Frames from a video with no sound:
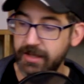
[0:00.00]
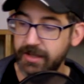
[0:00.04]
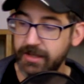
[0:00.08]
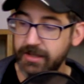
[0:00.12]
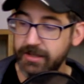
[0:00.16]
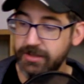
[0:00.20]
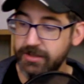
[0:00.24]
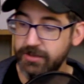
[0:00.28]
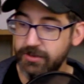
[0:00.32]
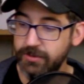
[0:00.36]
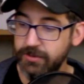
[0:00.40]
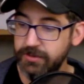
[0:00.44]

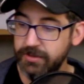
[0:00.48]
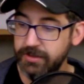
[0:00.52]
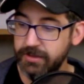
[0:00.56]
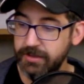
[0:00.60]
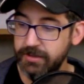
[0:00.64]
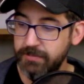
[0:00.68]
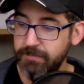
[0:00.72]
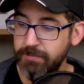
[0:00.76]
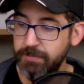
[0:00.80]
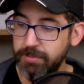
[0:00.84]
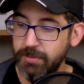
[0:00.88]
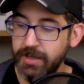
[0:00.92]
you
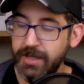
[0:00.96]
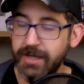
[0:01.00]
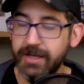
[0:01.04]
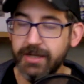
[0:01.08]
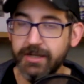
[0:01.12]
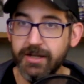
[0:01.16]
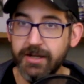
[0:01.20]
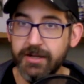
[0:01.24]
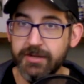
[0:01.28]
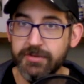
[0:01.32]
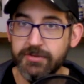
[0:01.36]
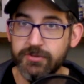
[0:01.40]
could
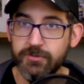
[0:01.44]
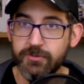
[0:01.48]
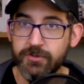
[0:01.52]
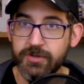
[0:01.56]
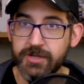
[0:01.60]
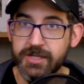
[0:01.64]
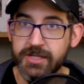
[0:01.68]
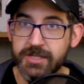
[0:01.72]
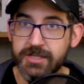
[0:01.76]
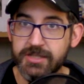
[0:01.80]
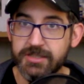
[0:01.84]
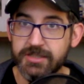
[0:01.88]
block on
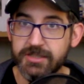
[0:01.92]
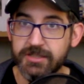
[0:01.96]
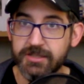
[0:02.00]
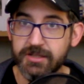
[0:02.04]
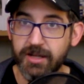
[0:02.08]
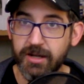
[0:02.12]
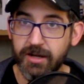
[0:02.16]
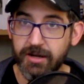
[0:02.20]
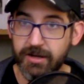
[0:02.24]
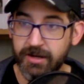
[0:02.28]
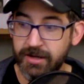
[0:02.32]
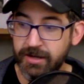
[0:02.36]
3s,
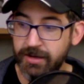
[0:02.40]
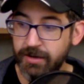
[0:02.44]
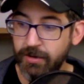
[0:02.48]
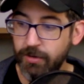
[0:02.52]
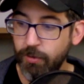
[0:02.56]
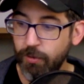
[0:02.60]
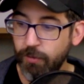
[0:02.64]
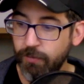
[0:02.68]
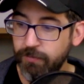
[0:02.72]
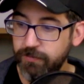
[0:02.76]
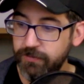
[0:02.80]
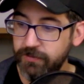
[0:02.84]

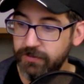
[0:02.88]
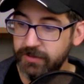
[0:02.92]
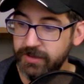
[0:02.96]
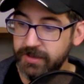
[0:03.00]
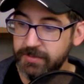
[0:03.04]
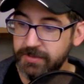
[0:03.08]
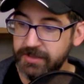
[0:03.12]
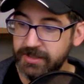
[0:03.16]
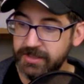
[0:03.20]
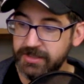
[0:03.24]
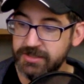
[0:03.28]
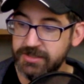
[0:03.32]

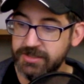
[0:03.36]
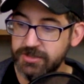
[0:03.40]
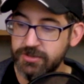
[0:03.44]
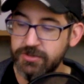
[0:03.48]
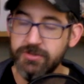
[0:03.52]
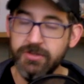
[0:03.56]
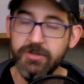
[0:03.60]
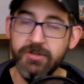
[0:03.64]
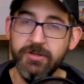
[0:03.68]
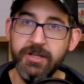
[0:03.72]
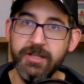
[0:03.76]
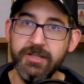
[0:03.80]
hopefully, because
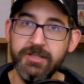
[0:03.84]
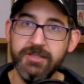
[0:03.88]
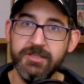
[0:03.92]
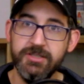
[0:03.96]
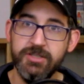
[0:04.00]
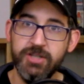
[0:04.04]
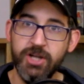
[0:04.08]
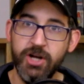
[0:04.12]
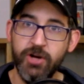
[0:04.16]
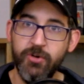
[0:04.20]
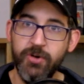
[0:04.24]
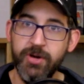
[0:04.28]
you need to
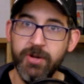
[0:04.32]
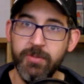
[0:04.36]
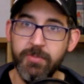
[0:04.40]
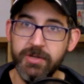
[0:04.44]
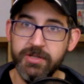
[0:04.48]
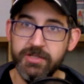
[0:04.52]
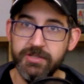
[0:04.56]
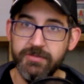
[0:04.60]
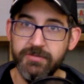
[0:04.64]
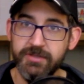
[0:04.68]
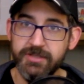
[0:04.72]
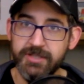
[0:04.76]
generate a
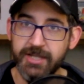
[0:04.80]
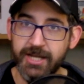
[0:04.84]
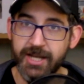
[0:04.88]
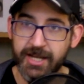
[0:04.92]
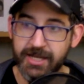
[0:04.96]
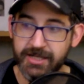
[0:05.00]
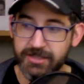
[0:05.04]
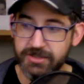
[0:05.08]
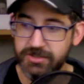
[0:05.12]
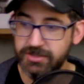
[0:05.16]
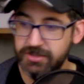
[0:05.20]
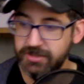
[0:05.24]
bunch of
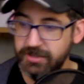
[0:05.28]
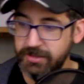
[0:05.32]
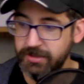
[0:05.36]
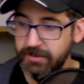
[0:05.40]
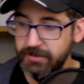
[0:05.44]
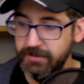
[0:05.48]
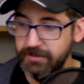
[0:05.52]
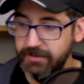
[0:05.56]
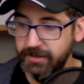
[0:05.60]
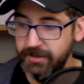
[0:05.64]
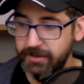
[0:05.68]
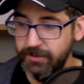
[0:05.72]
attacks
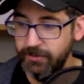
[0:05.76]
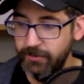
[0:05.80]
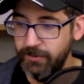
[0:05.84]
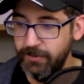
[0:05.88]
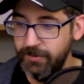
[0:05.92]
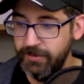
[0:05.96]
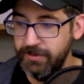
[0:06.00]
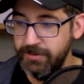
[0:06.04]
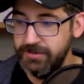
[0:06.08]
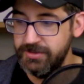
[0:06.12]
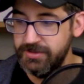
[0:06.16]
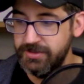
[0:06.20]
still in
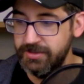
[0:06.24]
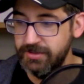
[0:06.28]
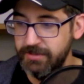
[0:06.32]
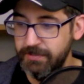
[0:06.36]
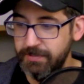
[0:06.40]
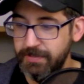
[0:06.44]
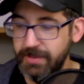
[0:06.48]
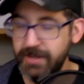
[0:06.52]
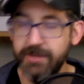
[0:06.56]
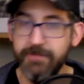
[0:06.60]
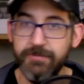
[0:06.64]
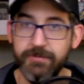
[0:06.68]
order to
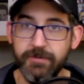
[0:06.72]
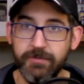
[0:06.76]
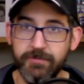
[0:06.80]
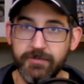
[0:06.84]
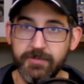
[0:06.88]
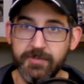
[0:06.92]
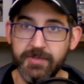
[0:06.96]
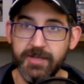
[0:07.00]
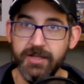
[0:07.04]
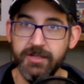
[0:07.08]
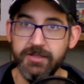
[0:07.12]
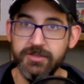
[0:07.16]
benefit
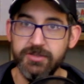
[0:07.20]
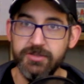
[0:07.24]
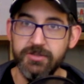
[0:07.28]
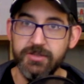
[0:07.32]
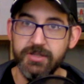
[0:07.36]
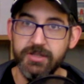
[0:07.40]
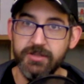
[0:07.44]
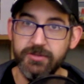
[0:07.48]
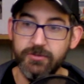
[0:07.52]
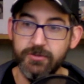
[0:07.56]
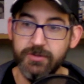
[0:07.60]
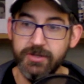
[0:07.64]
from that, because you
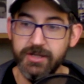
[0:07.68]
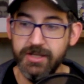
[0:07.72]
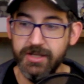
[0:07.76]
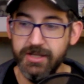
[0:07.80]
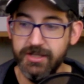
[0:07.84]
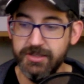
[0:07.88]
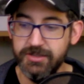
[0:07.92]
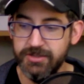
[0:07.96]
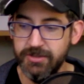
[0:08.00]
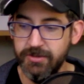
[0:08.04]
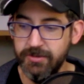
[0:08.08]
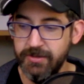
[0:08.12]
need 3
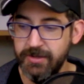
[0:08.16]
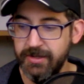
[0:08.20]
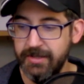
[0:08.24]
hits. So